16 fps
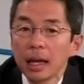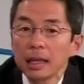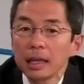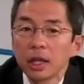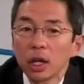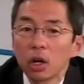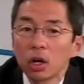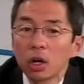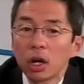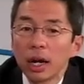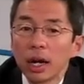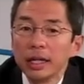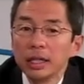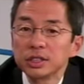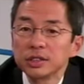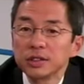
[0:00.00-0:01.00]
There
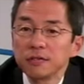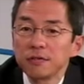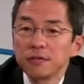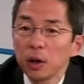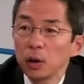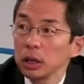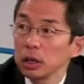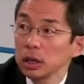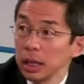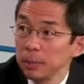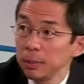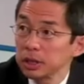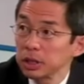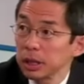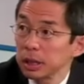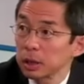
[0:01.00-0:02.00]
is very
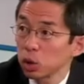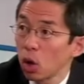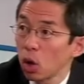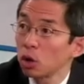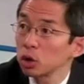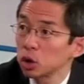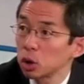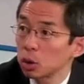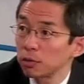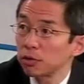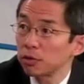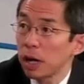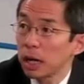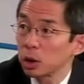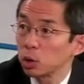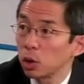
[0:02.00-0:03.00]
limited long-term
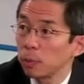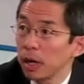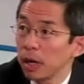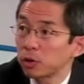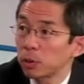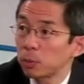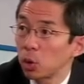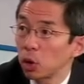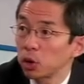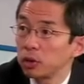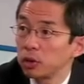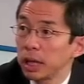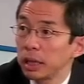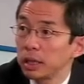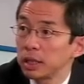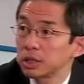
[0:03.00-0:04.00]
follow-up after
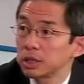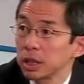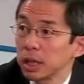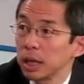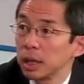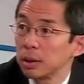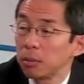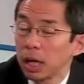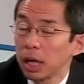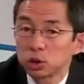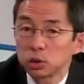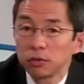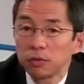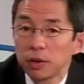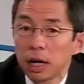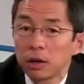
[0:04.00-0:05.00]
percutaneous
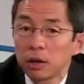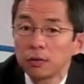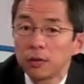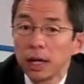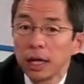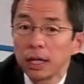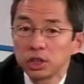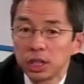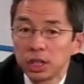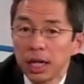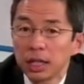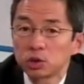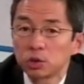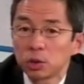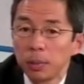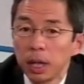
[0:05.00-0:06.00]
mitral valve
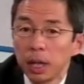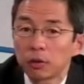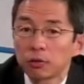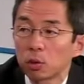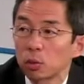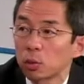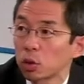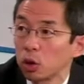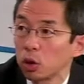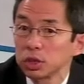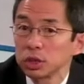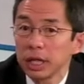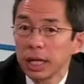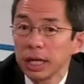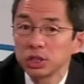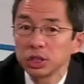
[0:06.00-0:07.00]
edge-to-edge repair for
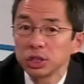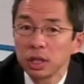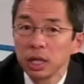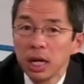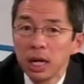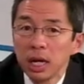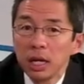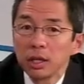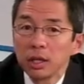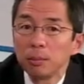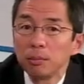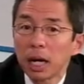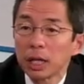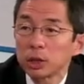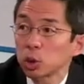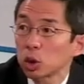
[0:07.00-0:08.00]
regurgitation. The
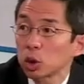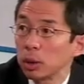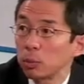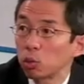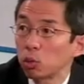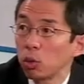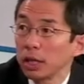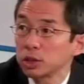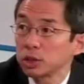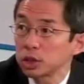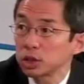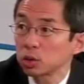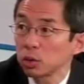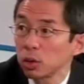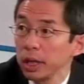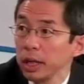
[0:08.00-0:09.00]
MitraClip
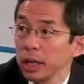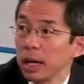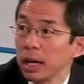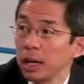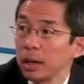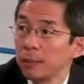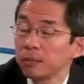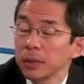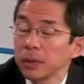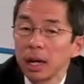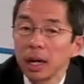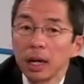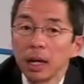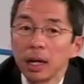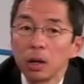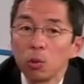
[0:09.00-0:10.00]
Registry
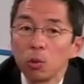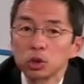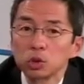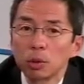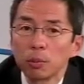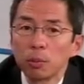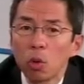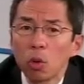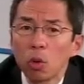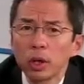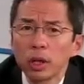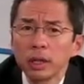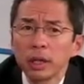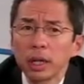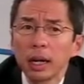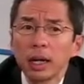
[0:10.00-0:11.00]
was
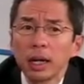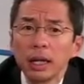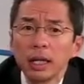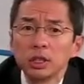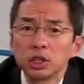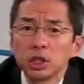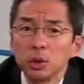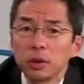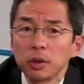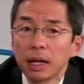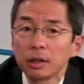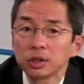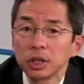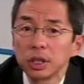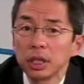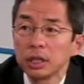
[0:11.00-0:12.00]
reported in
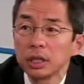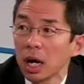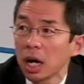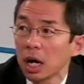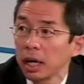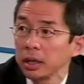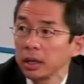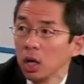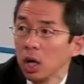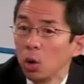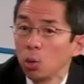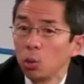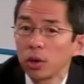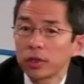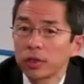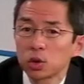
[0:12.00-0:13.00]
2009
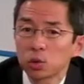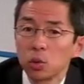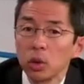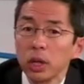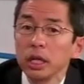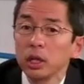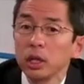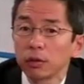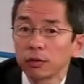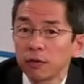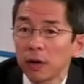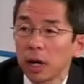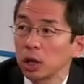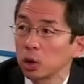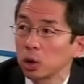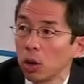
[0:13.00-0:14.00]
with 3-year
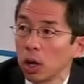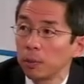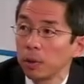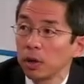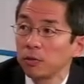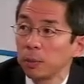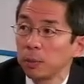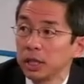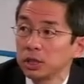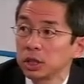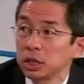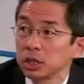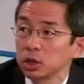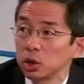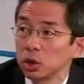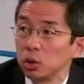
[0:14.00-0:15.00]
follow-up of
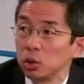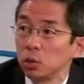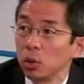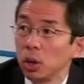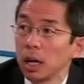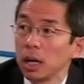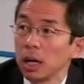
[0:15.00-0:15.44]
patients who